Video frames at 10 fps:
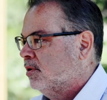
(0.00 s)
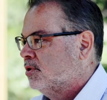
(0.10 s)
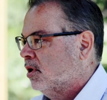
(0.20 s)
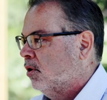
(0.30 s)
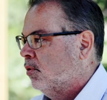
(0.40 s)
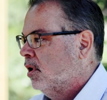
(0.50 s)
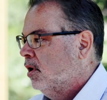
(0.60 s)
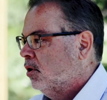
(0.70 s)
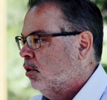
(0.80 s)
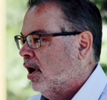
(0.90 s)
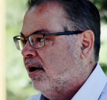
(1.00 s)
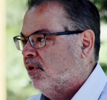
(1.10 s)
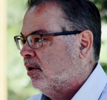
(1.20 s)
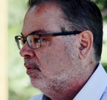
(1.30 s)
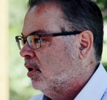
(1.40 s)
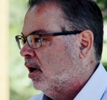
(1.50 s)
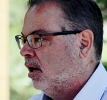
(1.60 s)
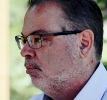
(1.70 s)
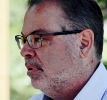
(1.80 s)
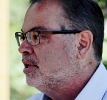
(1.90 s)
and so you have a
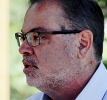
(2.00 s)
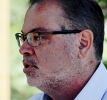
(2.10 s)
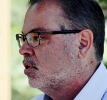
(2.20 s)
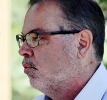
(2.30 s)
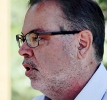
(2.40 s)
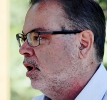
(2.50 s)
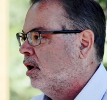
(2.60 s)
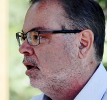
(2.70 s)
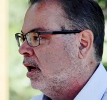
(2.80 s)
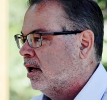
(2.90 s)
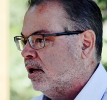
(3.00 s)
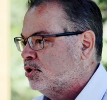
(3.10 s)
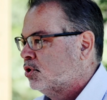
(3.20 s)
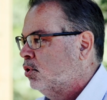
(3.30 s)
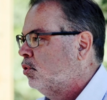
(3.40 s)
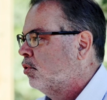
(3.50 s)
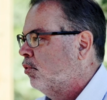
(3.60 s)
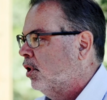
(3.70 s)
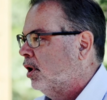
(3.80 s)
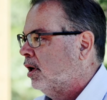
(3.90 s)
business to run, a school to
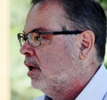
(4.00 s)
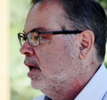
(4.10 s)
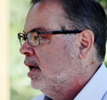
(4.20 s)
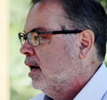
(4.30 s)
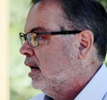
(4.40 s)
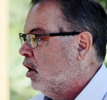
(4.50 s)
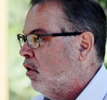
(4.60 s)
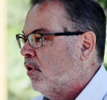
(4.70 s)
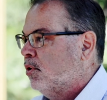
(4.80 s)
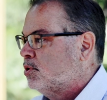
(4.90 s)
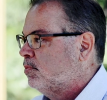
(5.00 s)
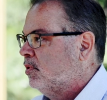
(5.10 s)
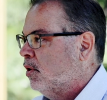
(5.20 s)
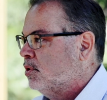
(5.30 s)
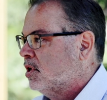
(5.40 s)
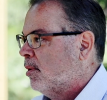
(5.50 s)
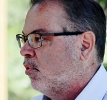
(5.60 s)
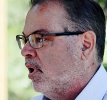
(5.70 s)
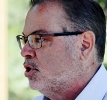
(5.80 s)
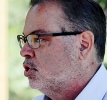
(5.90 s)
run, and all those
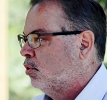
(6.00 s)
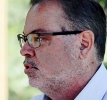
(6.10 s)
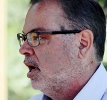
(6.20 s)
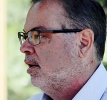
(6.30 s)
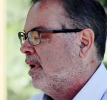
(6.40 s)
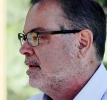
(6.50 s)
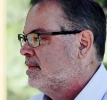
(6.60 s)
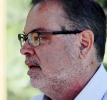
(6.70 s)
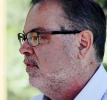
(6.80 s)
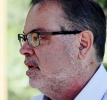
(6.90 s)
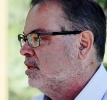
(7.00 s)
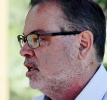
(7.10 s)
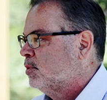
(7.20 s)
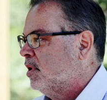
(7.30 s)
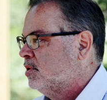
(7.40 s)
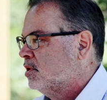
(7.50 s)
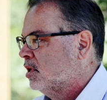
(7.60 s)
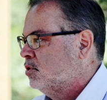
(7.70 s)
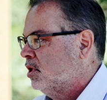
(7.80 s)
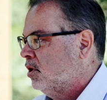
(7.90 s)
operational type activities and expenses
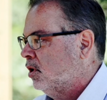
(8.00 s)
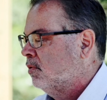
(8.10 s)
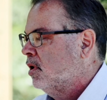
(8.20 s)
continue.